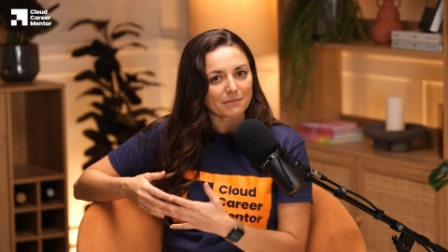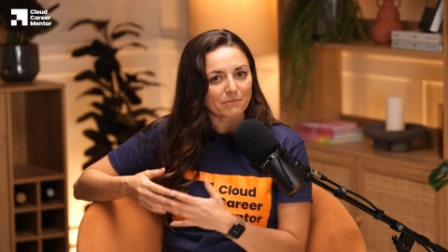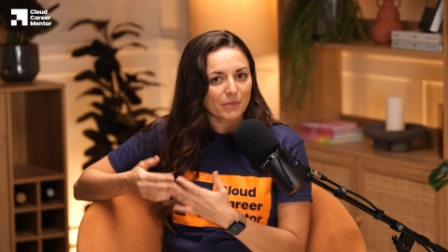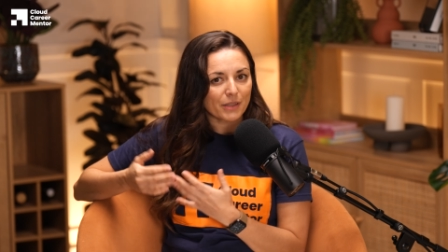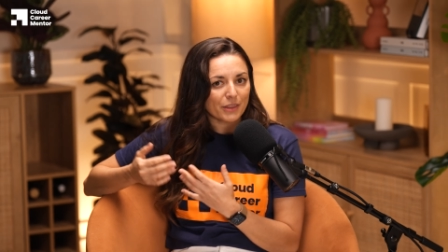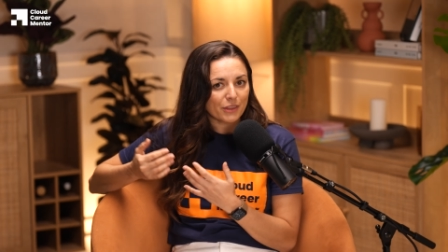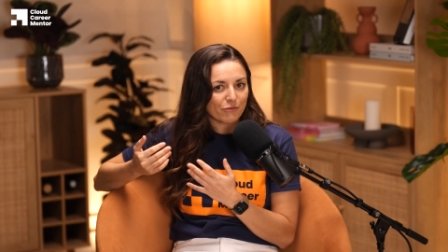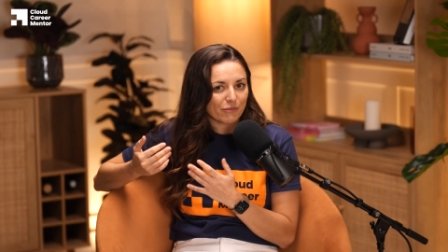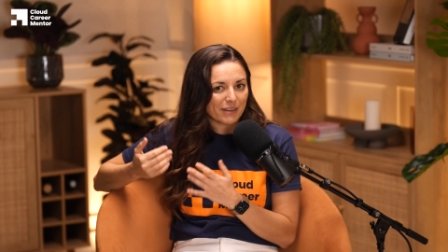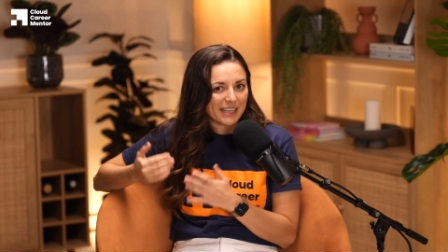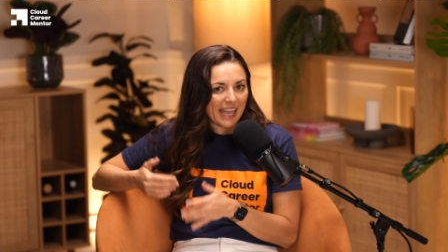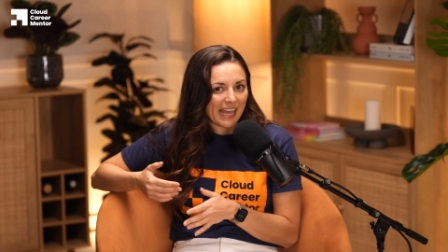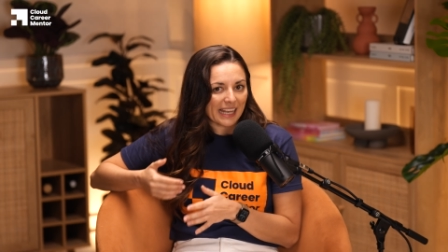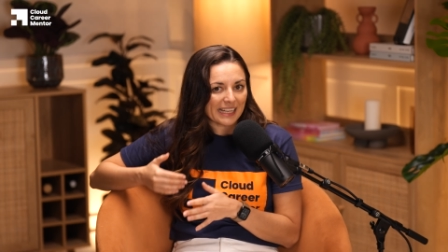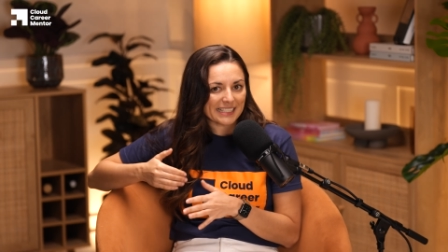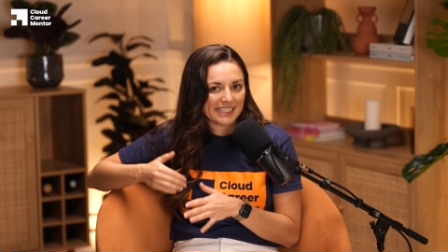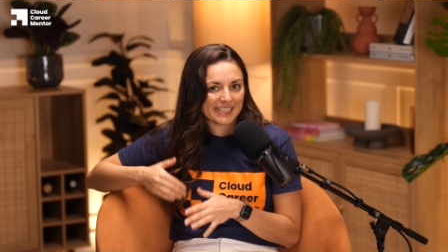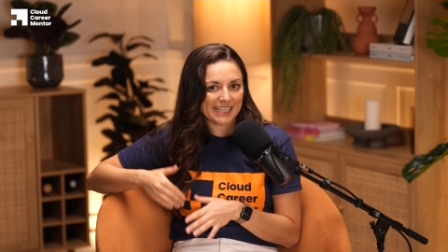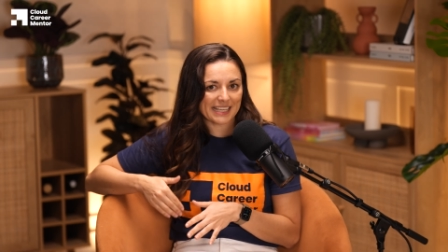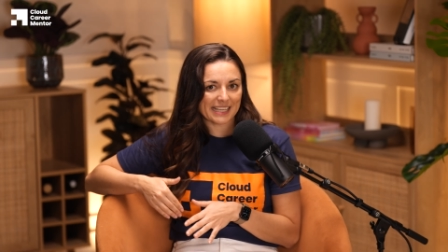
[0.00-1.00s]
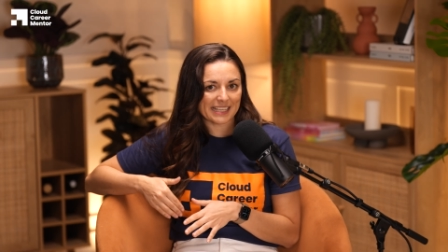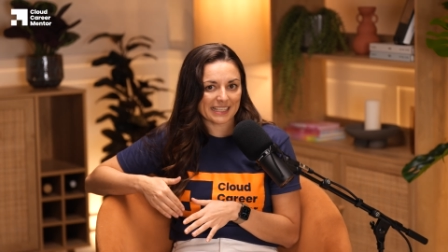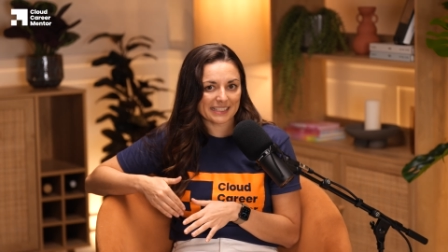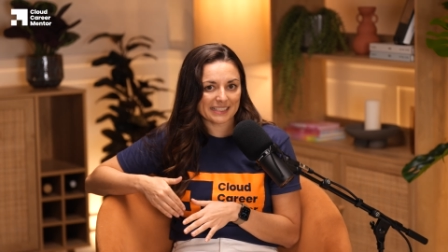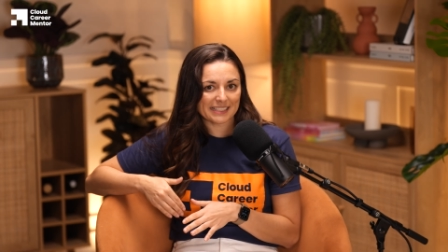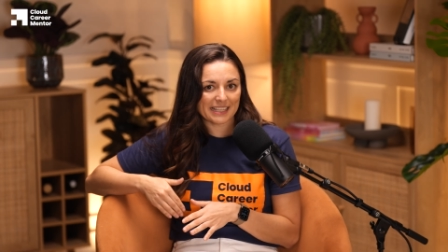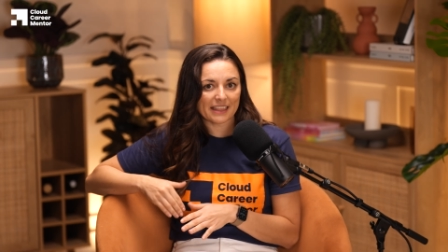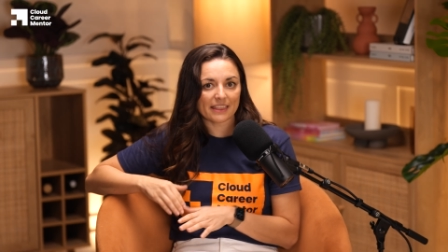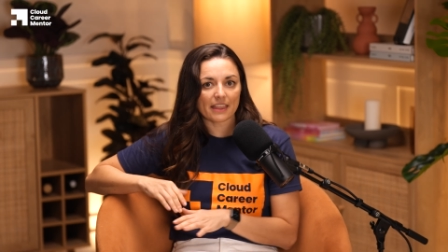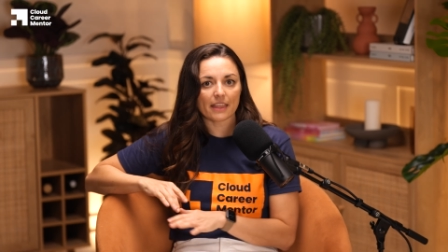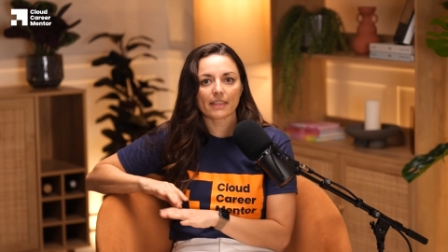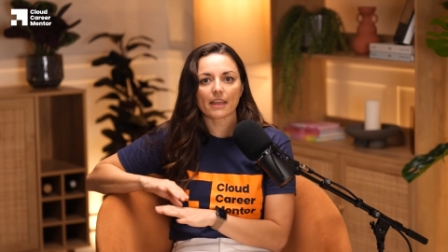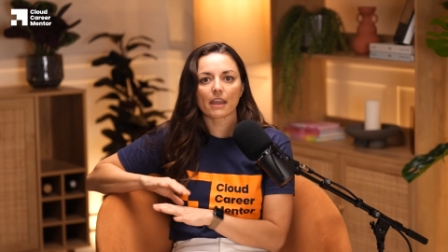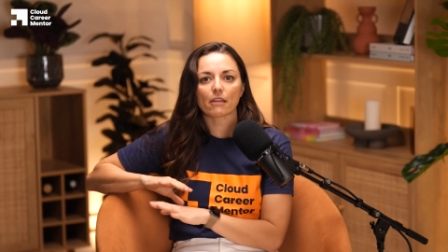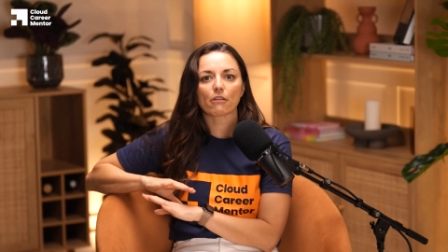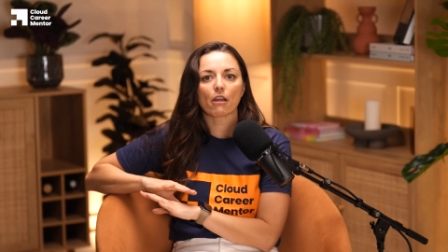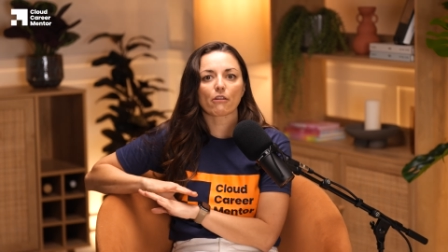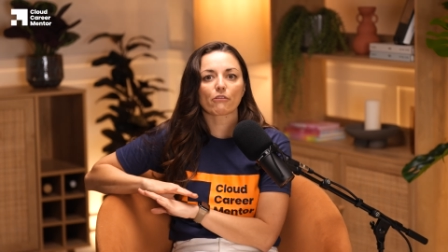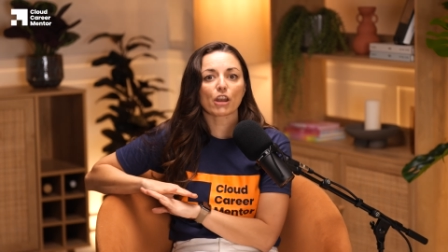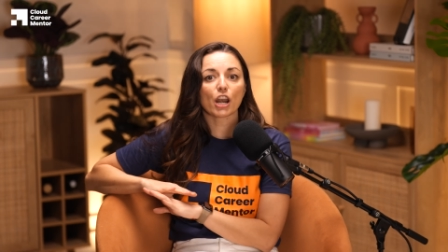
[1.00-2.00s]
But the reality is that
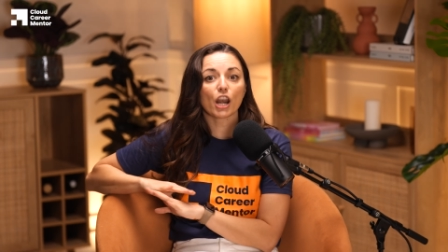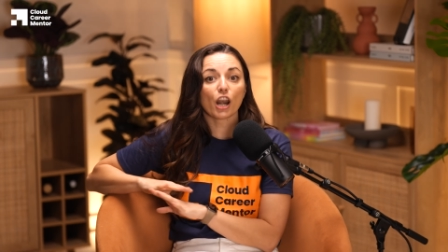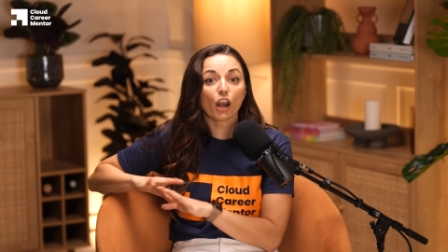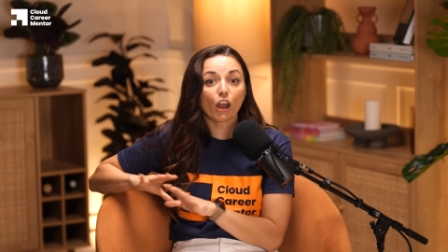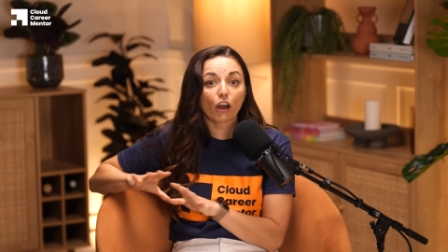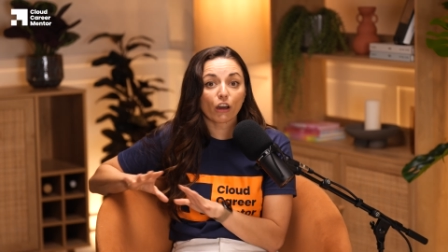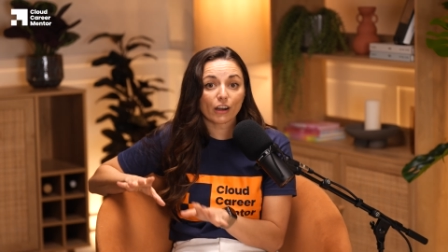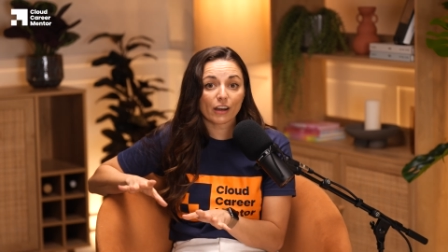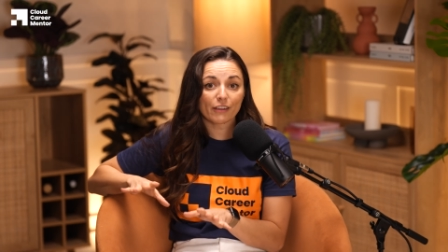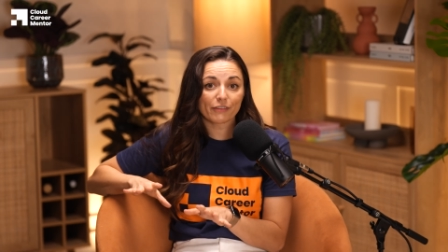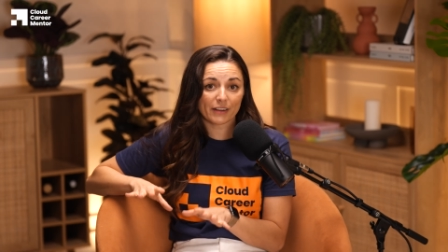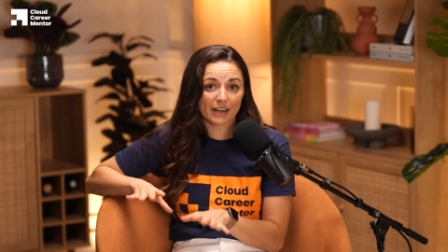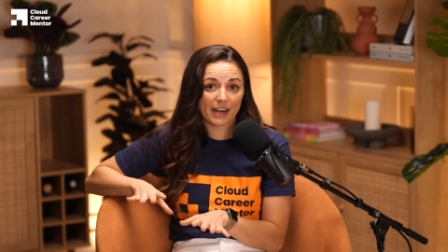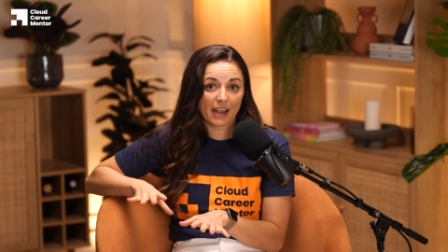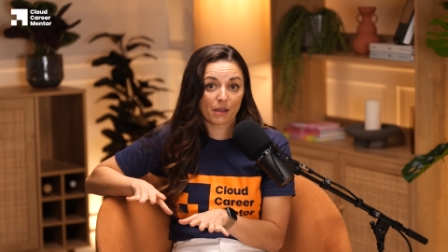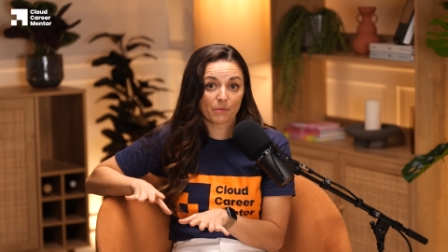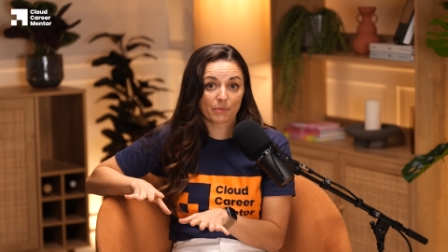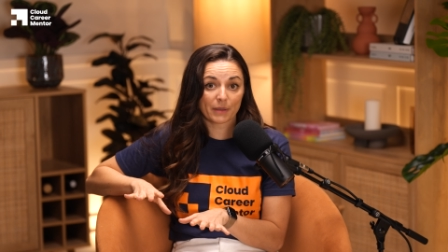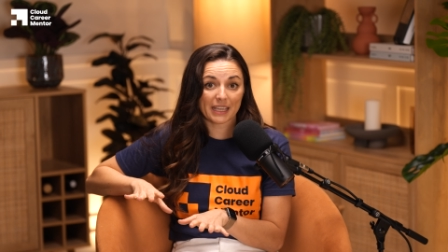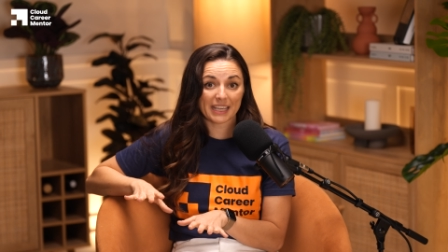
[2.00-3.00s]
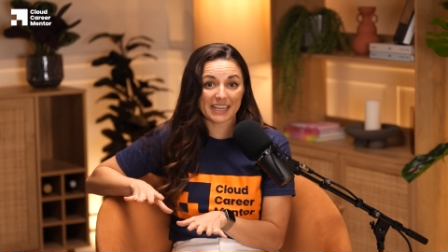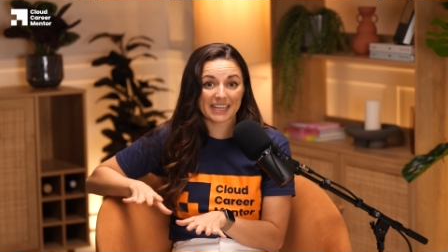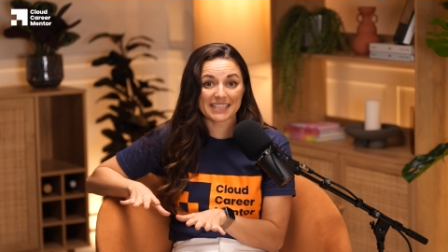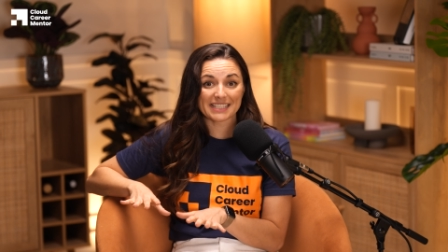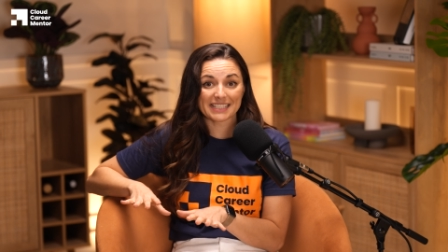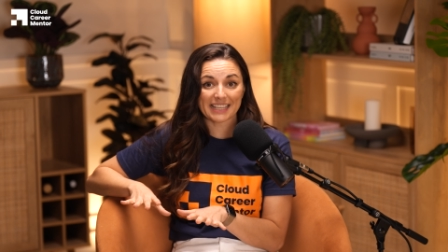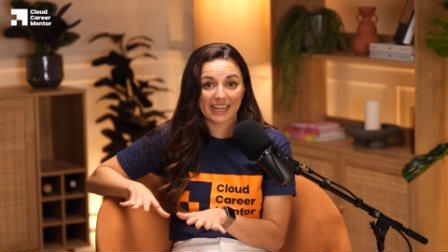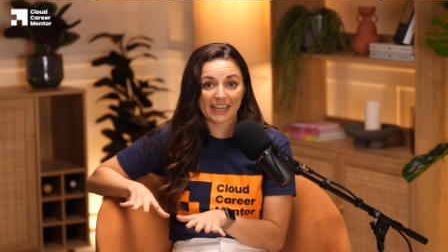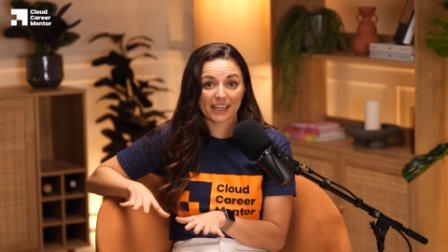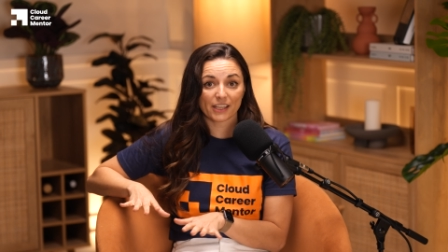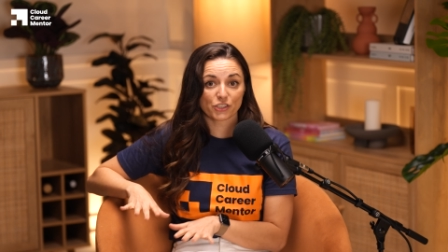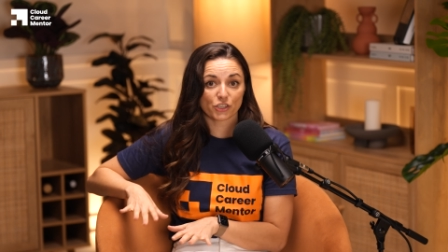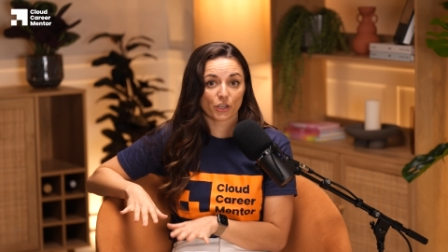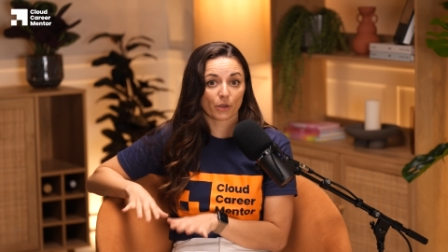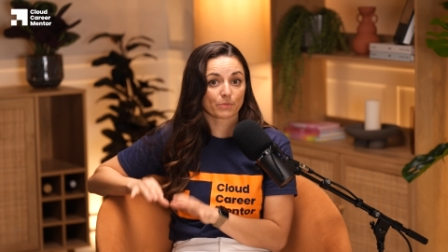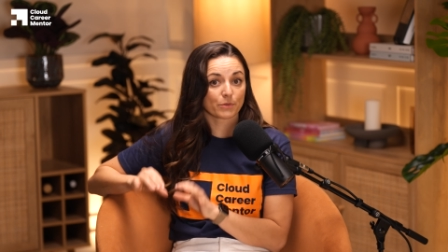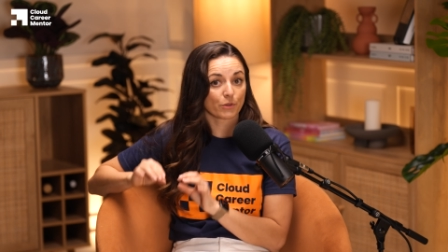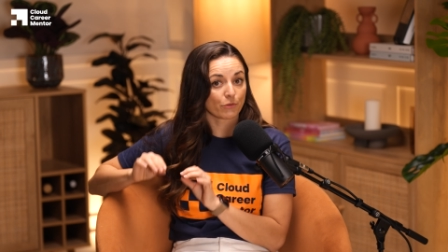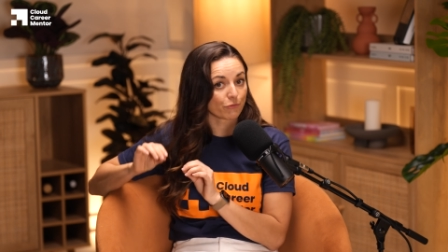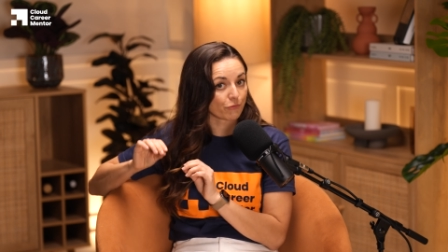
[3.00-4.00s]
there are a lot of cloud beginners getting jobs